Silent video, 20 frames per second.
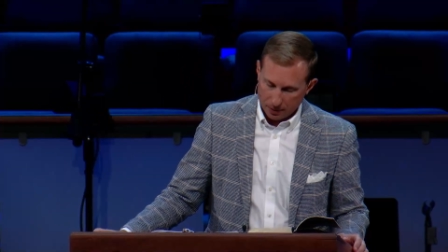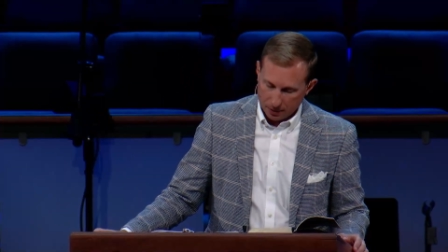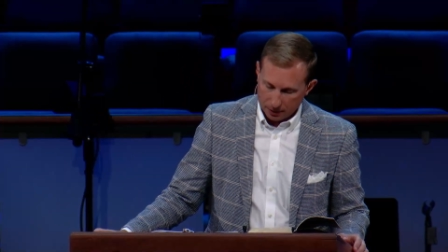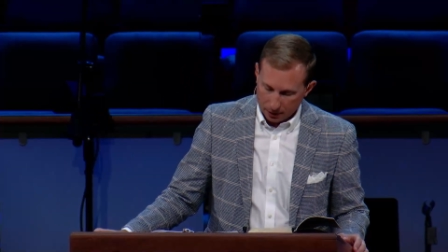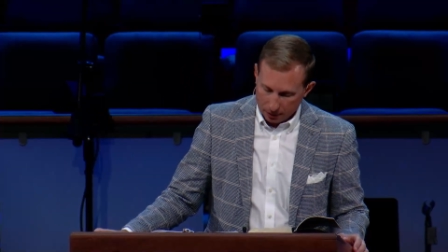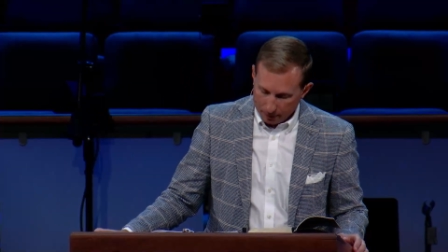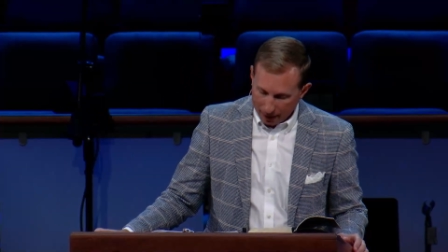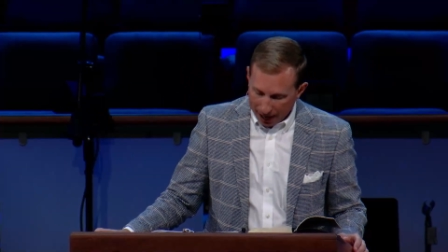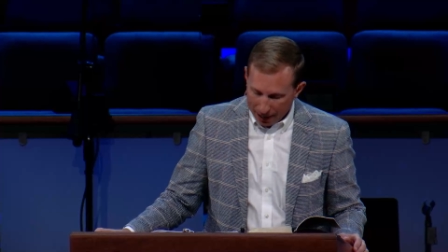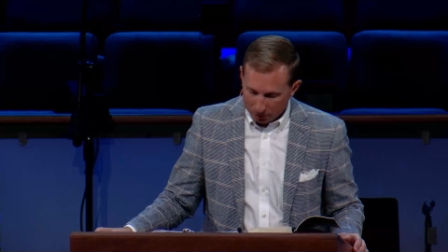
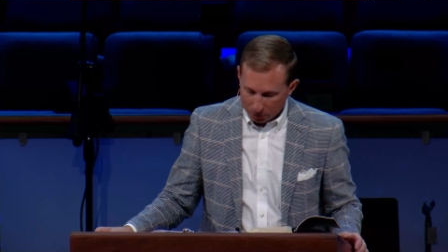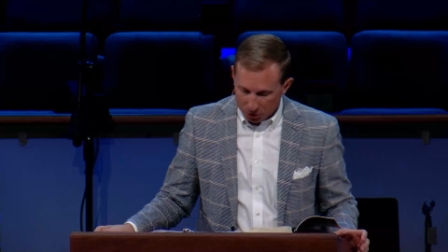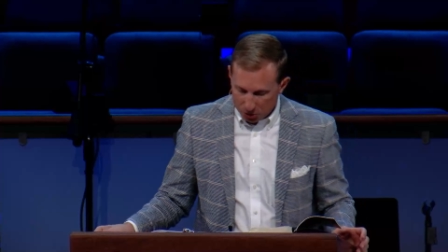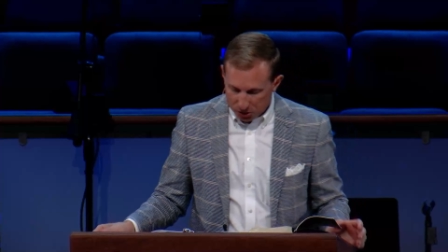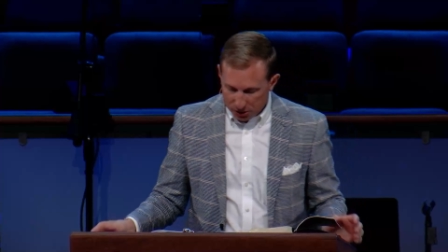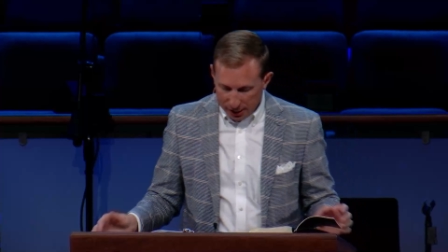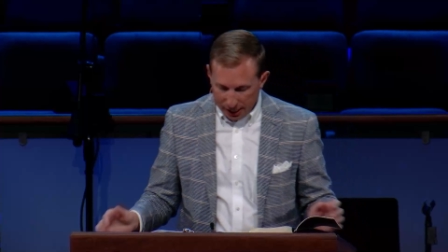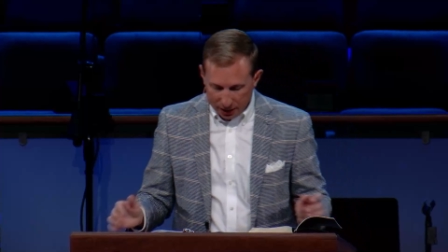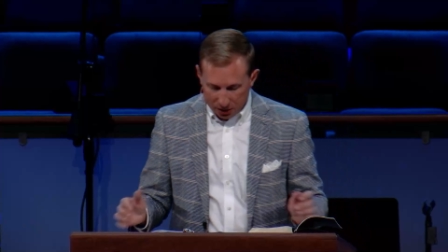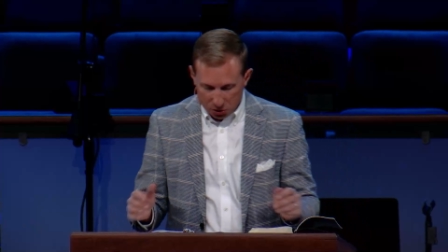The Bible
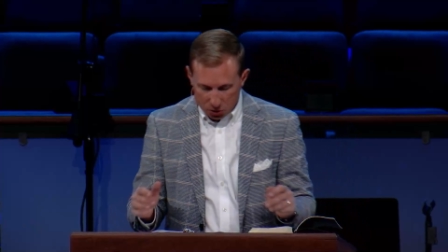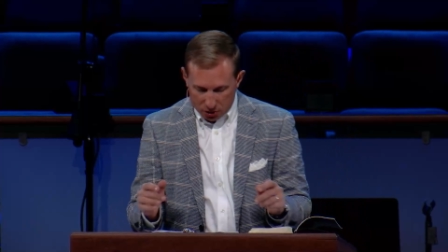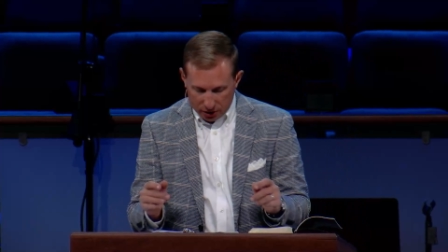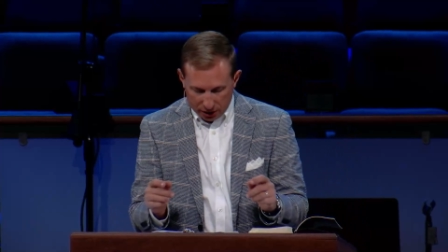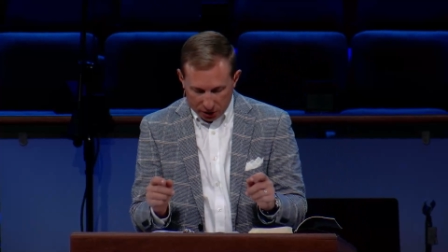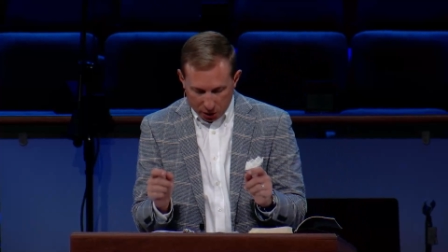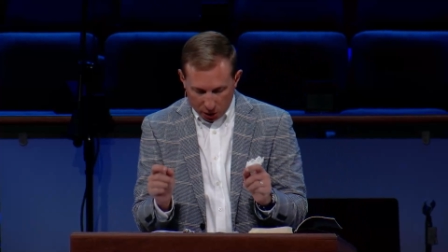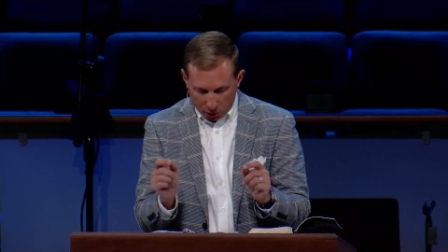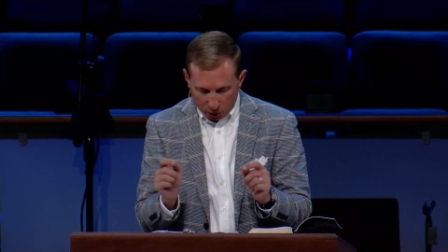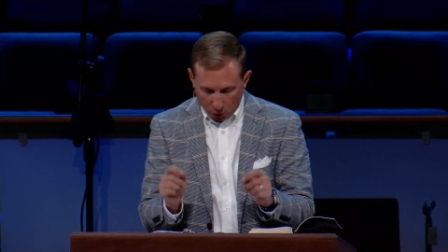says
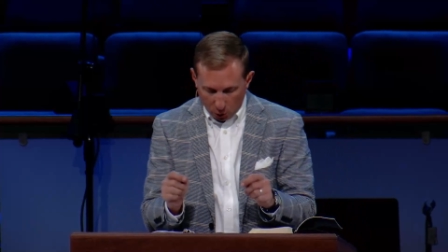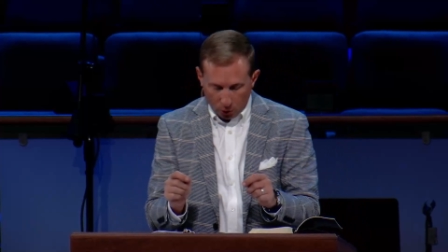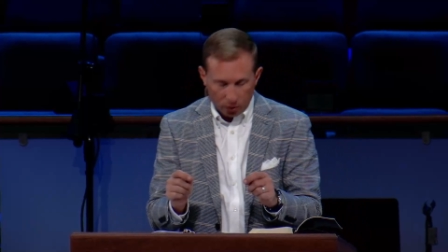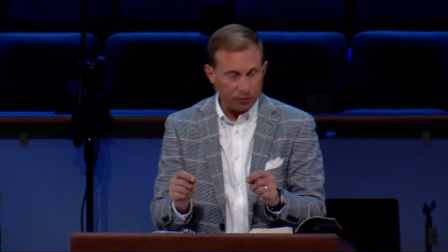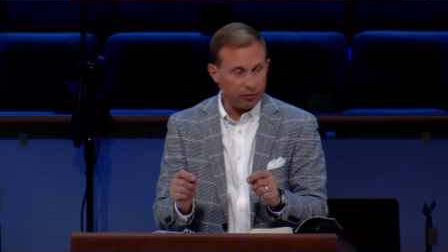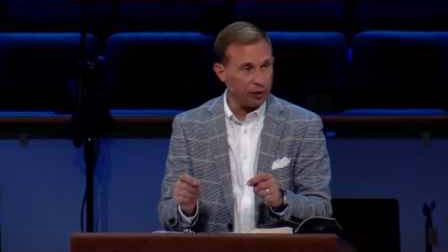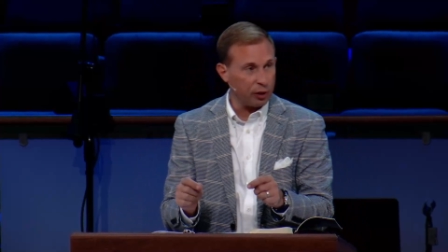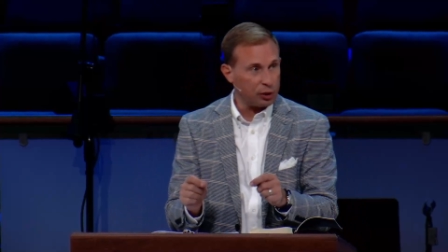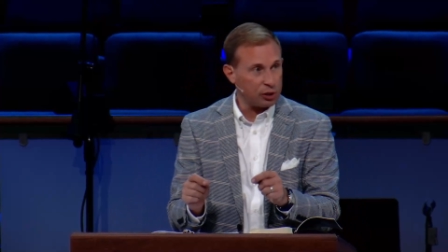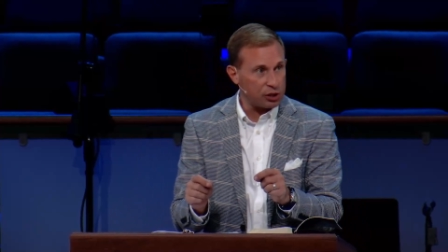that the
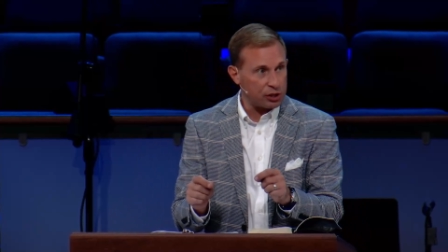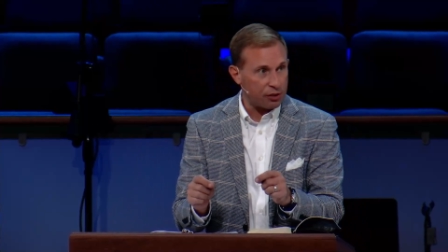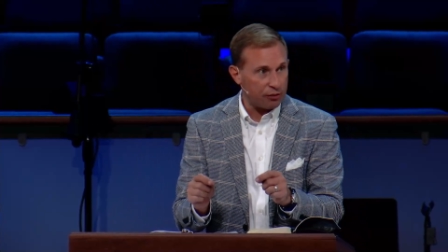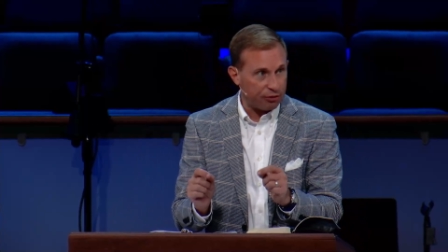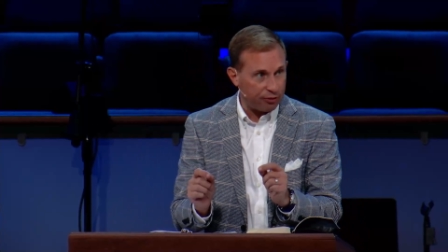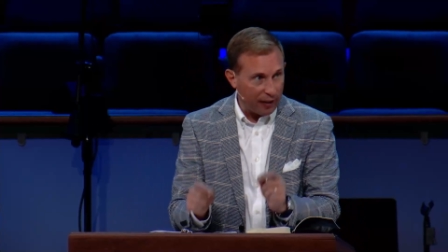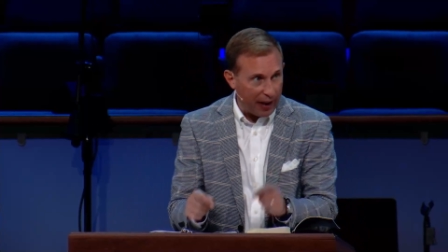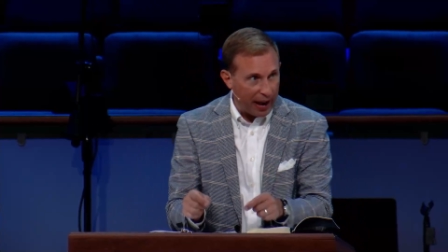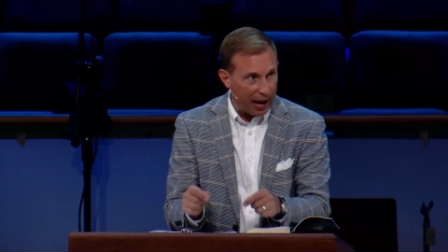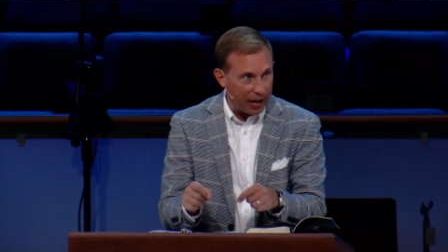Lord, verse
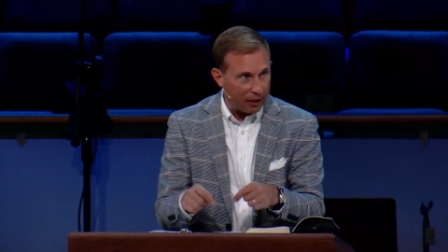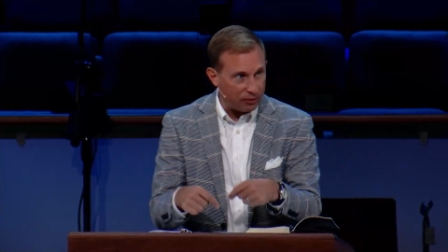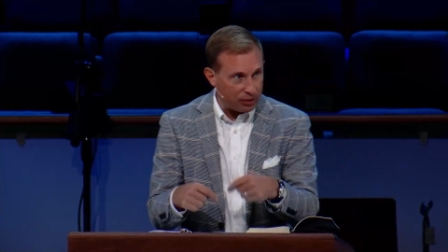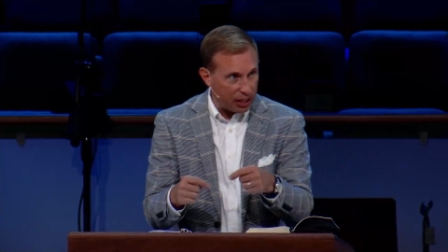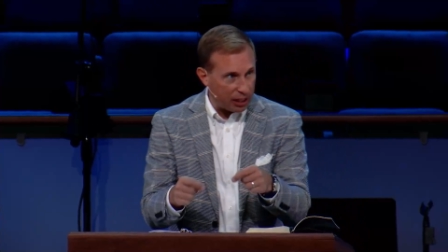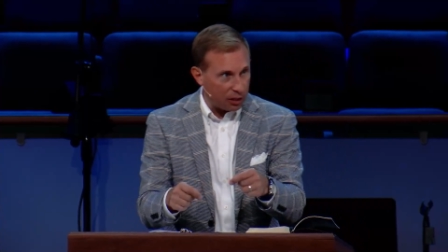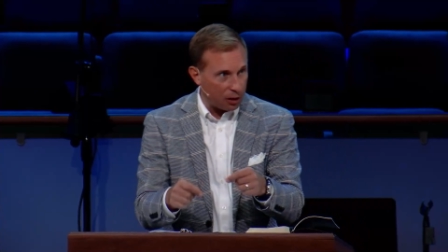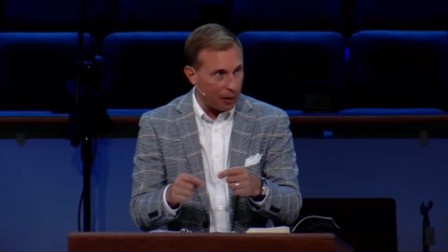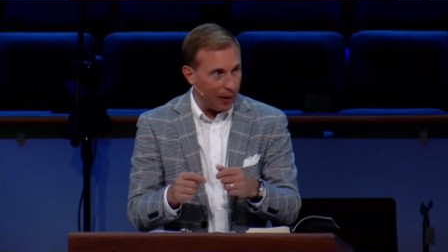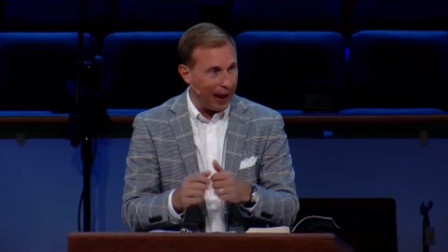5,
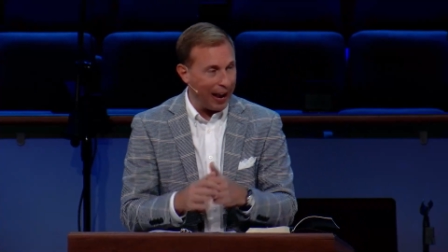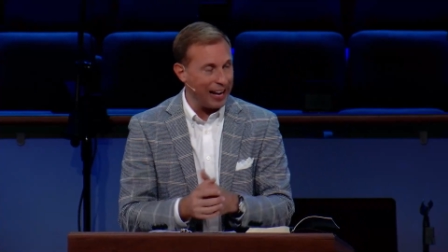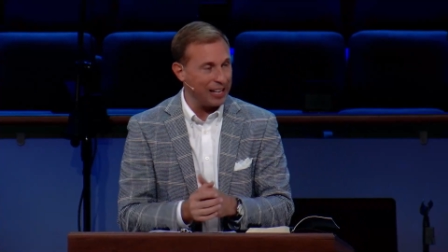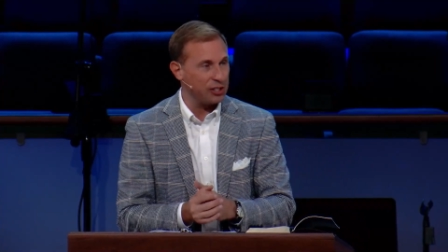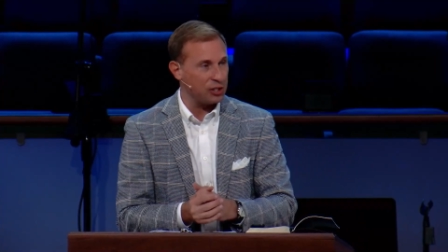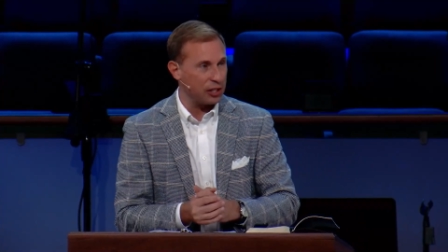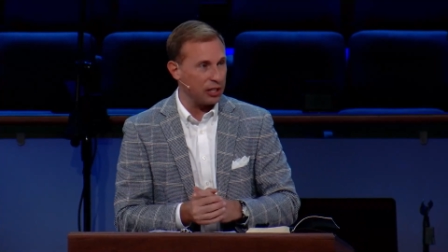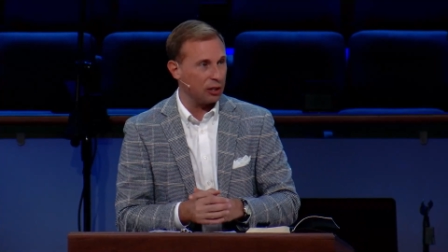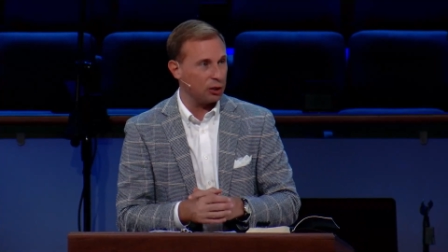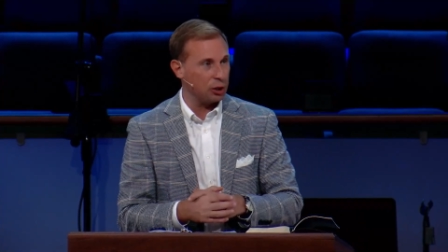take your
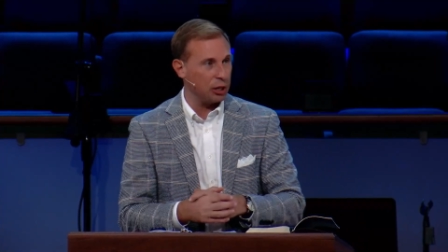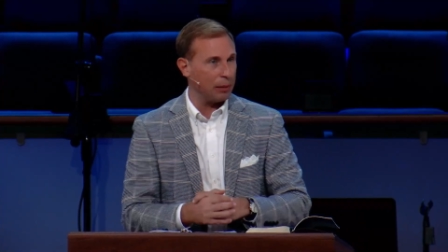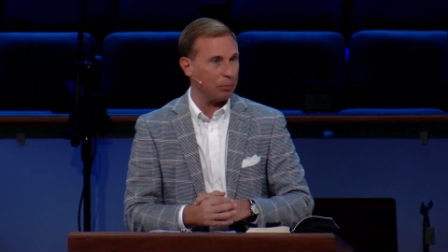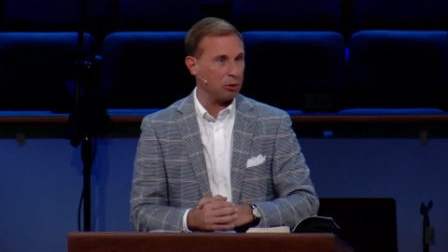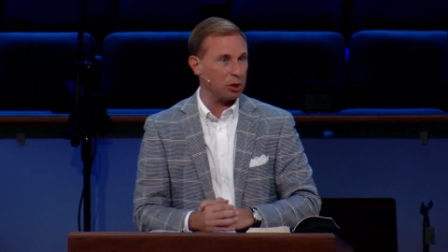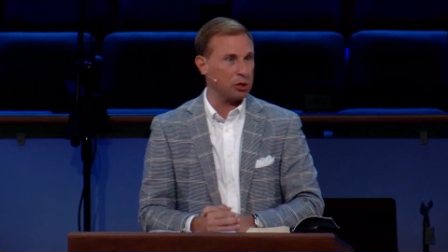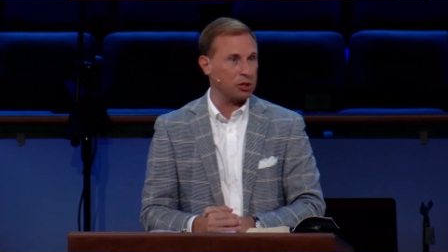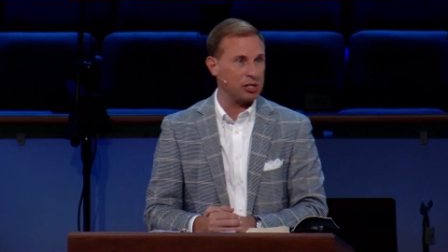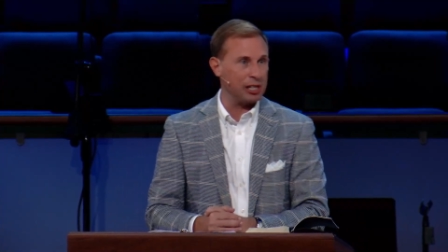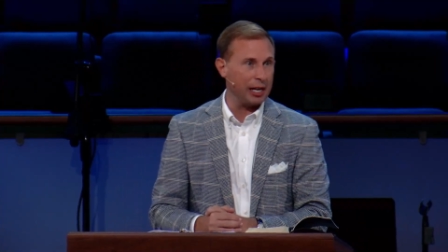eyes there,
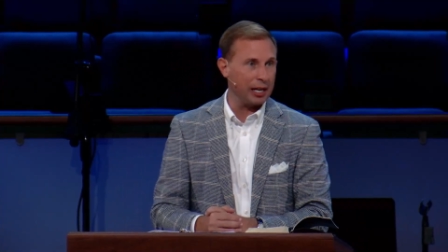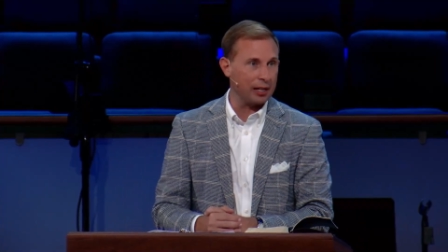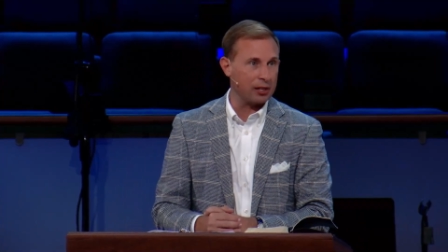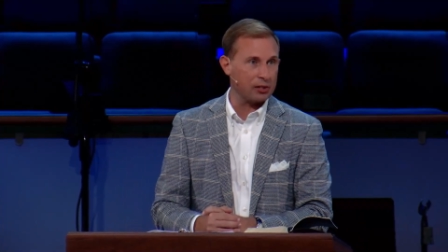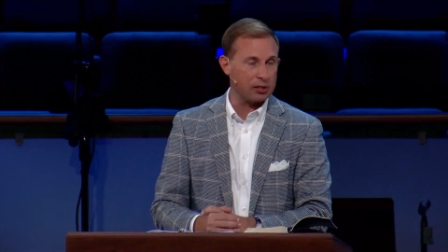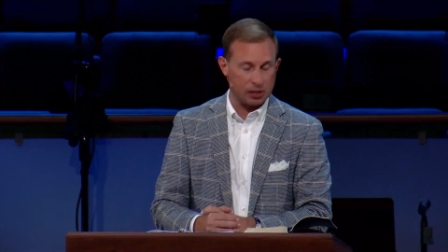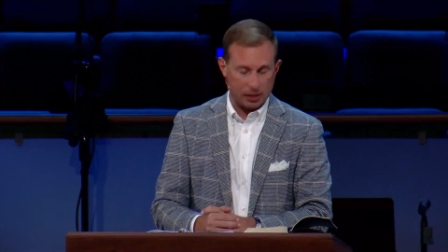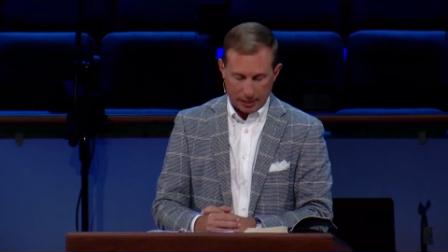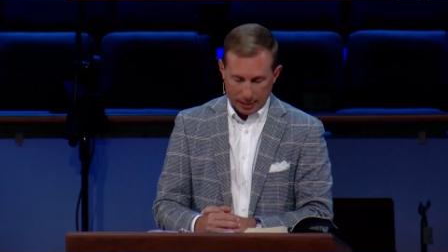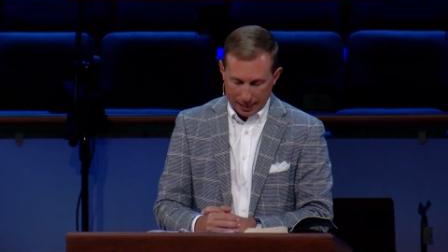chapter
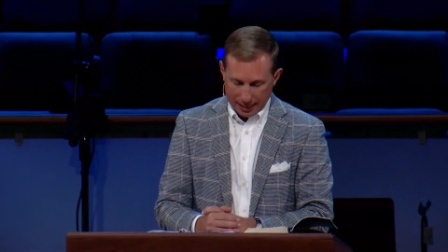6,